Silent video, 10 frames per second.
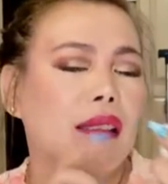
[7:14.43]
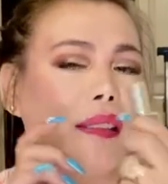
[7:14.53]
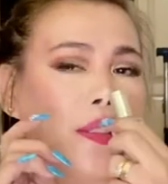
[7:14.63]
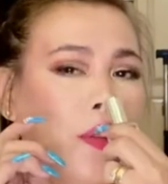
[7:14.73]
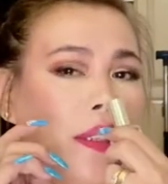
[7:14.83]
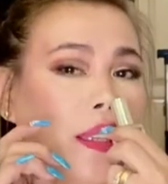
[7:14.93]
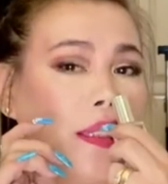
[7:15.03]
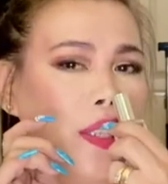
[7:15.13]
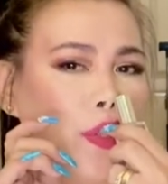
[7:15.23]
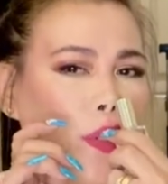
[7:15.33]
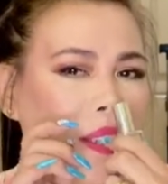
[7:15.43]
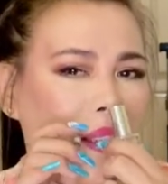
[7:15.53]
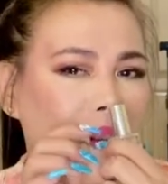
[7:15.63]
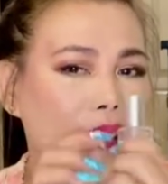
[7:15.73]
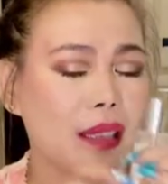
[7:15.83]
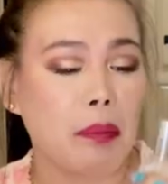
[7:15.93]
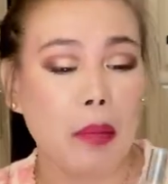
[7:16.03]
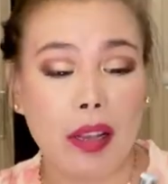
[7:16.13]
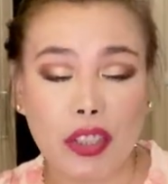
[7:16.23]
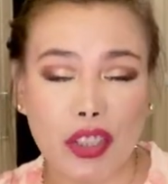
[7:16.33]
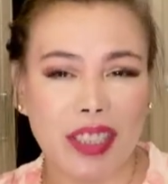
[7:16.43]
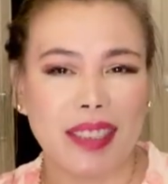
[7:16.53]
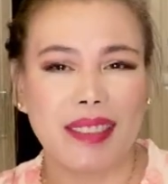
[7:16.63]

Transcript: so I can enjoy it much.